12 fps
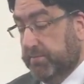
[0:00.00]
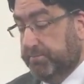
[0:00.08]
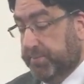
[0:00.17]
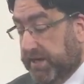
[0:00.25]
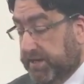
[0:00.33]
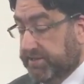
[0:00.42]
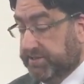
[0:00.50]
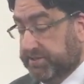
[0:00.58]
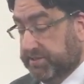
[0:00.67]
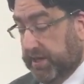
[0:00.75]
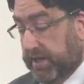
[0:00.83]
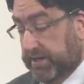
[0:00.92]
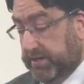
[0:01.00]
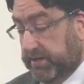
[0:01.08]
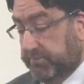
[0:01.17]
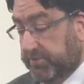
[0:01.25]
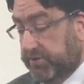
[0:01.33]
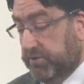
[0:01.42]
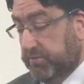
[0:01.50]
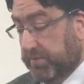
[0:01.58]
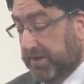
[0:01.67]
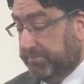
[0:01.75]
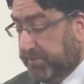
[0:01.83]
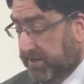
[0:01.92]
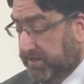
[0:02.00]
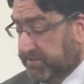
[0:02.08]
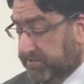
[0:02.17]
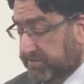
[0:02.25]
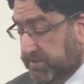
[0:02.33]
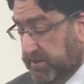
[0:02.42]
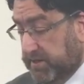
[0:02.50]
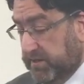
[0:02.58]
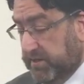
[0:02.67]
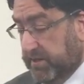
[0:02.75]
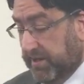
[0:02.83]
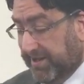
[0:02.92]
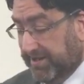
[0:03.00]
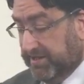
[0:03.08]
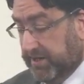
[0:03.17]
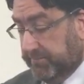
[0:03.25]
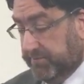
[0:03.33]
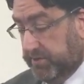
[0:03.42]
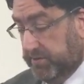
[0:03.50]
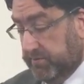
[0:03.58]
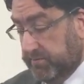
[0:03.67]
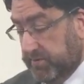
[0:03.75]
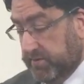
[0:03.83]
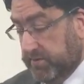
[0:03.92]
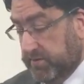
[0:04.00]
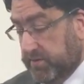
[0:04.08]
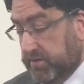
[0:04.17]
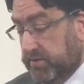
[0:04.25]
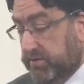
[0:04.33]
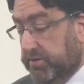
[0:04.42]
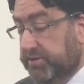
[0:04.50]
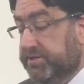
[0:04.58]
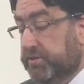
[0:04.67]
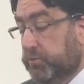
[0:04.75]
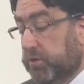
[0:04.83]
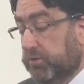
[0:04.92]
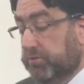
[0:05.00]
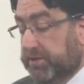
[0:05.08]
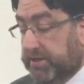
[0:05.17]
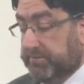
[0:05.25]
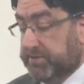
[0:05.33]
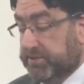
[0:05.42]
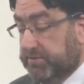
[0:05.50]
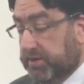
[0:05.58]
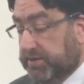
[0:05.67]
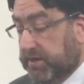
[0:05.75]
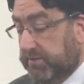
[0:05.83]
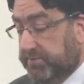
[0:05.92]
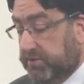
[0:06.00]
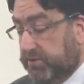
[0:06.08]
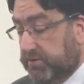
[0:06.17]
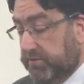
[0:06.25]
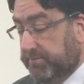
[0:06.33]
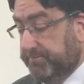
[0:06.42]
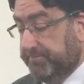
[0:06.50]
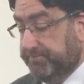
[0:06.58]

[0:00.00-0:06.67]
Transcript: Peace I leave with you. My peace I give to you. Not as the world gives do I give to you.